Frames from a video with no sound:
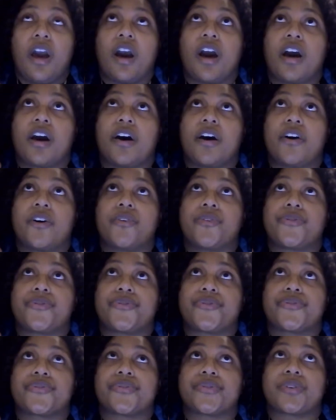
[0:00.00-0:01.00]

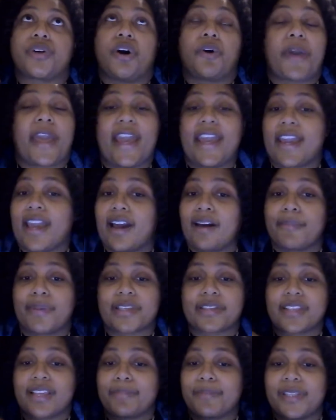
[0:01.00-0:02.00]
of, okay, I'm
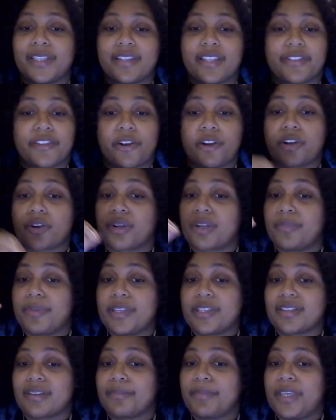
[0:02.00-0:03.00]
accepting that there are going to
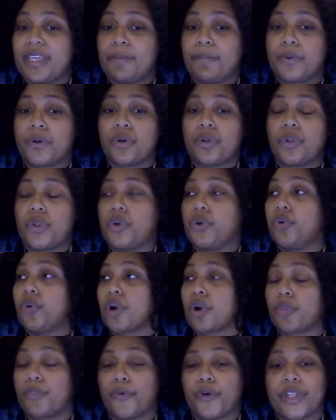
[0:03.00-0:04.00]
be some people who
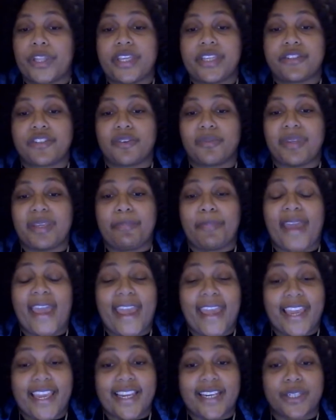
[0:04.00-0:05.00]
are willing to be
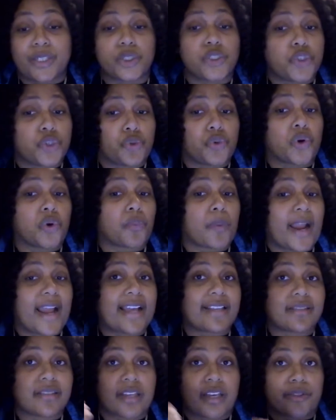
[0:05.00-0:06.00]
paid to
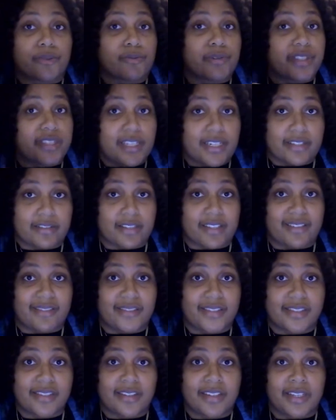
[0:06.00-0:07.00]
harass other
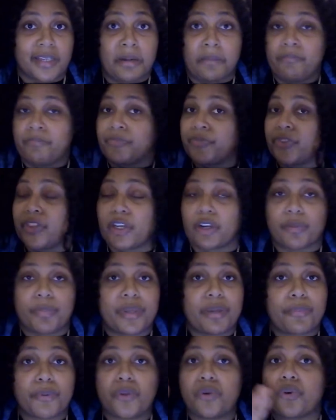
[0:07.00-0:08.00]
citizens. There are
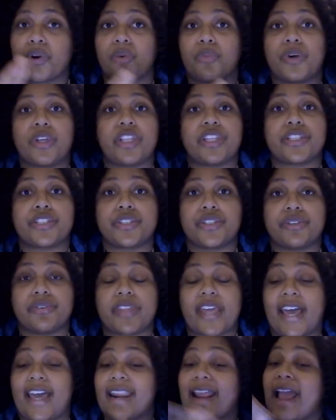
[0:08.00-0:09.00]
people who are willing to do
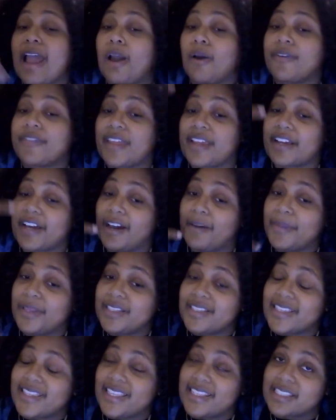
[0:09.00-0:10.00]
that. If they come
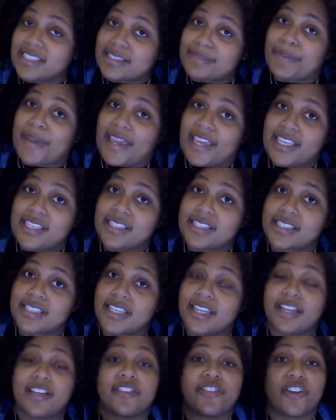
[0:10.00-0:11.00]
into this space,
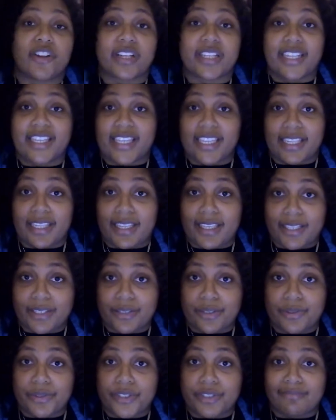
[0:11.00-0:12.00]
they're going to get
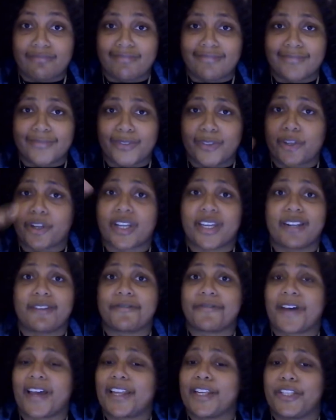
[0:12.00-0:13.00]
healed. They're going to
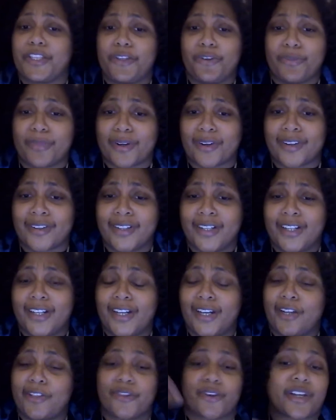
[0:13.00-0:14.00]
find humor.
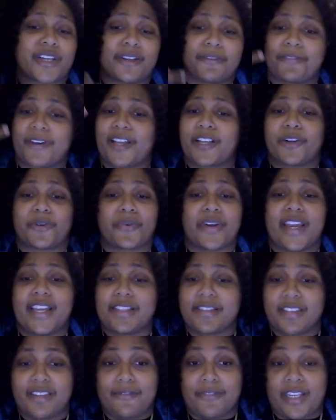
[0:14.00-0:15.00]
They're going to find
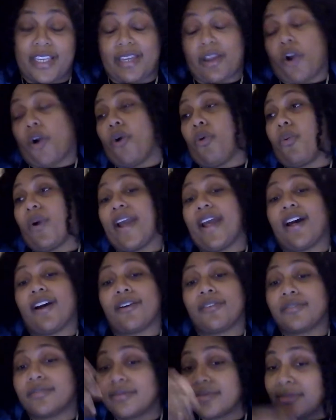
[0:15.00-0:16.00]
creativity. Oh,
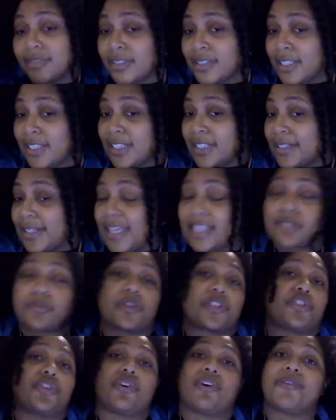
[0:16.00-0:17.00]
well, that's
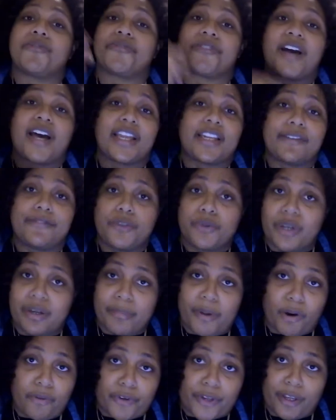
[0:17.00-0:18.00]
what you're going to find if you
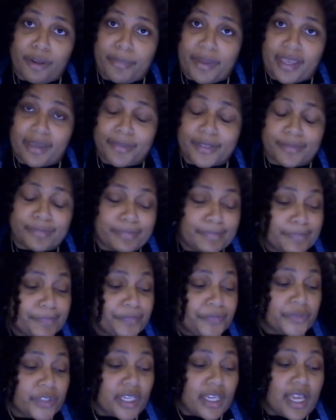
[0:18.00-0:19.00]
come over here, baby.
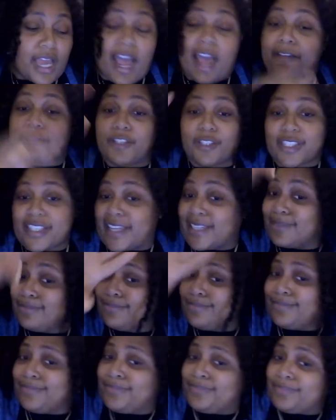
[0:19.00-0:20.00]
I'm just like,
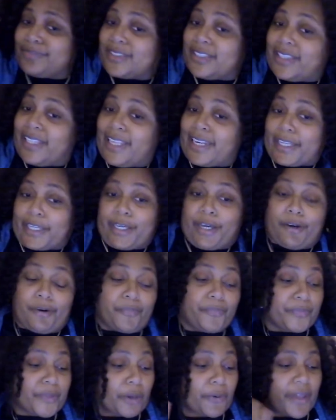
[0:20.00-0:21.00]
let it
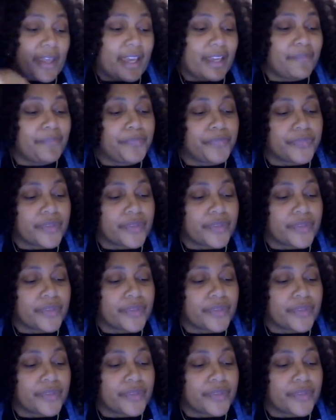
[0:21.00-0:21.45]
go, okay?